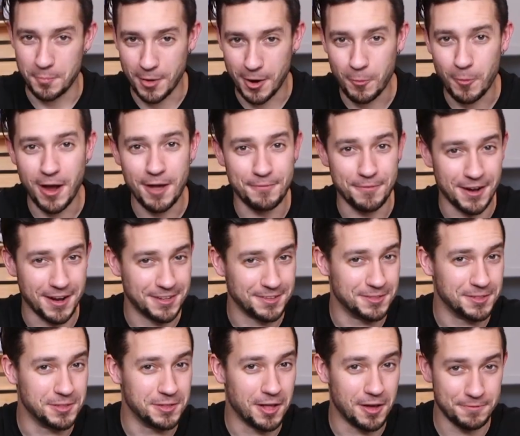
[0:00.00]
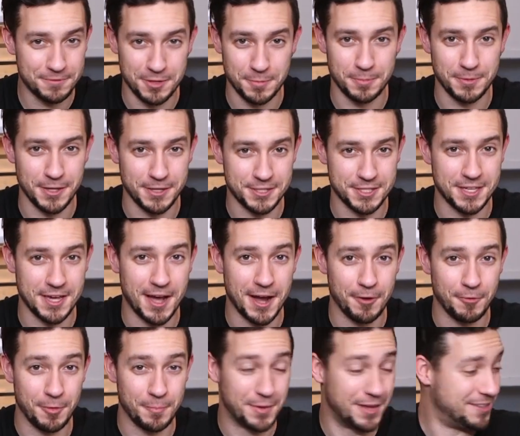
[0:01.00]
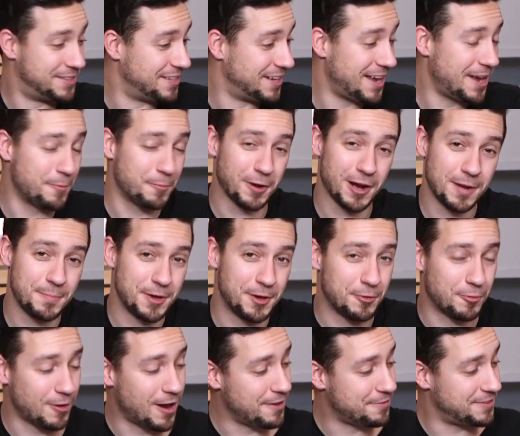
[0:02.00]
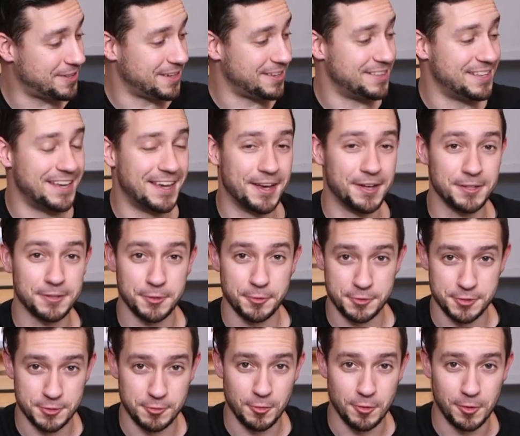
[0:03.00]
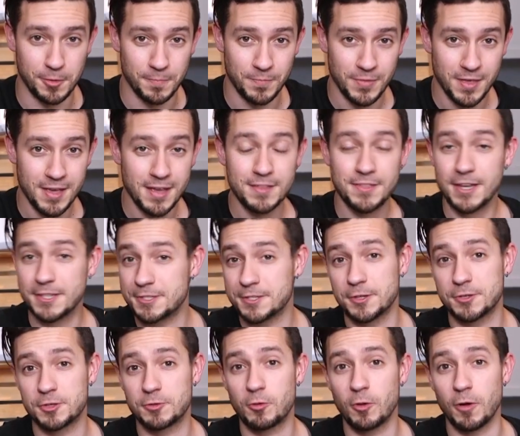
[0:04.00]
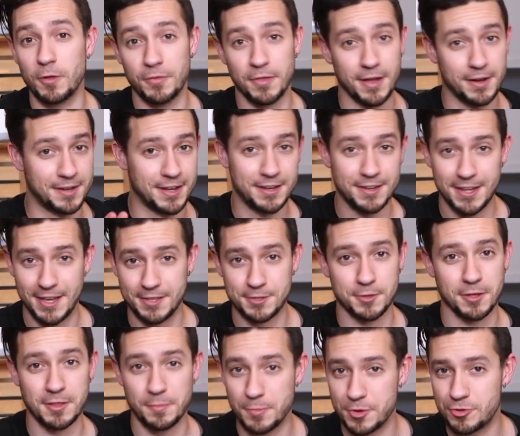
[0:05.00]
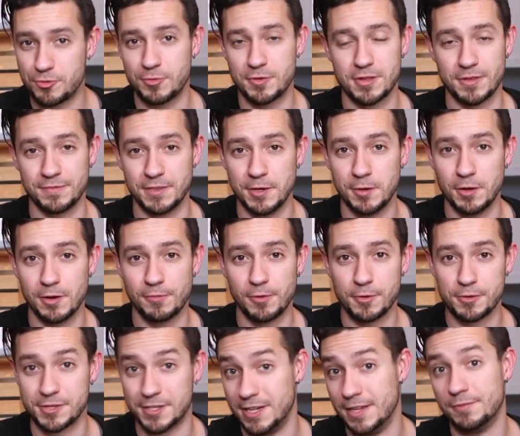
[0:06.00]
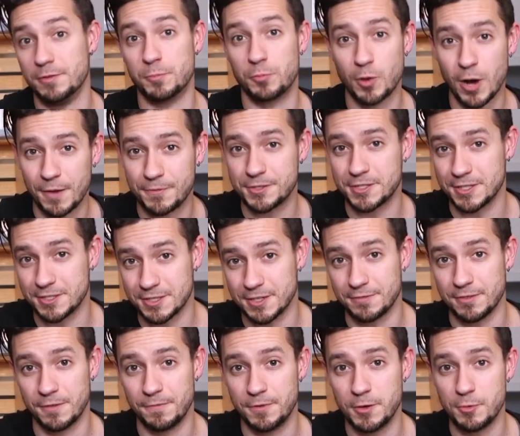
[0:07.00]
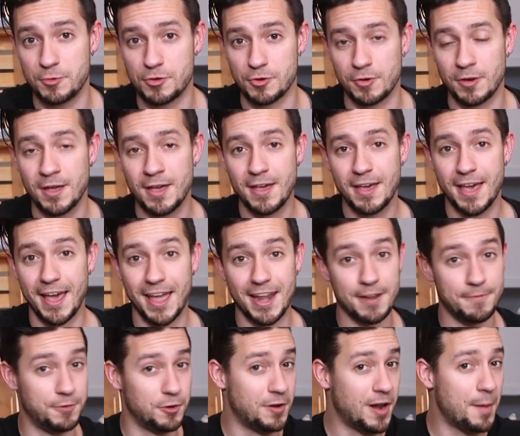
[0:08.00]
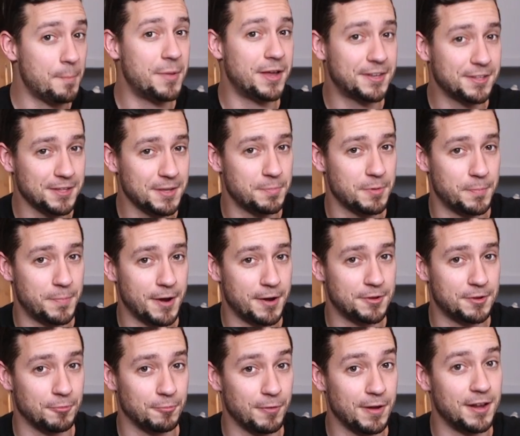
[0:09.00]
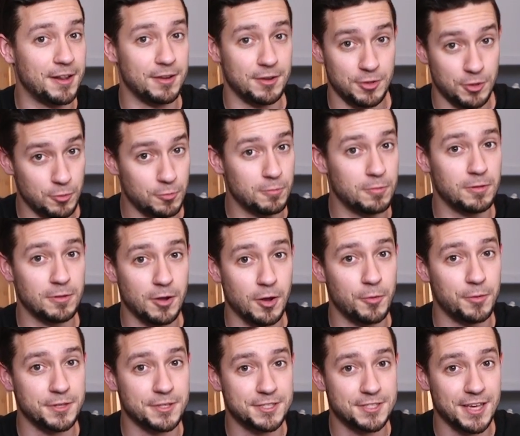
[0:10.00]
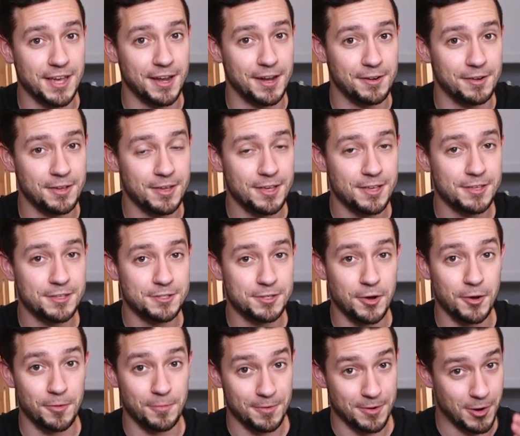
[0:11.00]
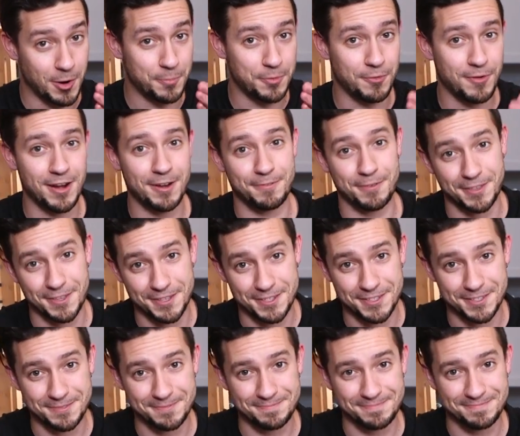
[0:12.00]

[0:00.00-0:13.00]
my wife and I love to play Skyrim, and today we're going to be crafting the Elder Scroll. That's the scroll that contains all the mysteries of the universe and even prophecies of the future, and if you're not mentally prepared to read it, you will go insane. So I hope you're ready for this.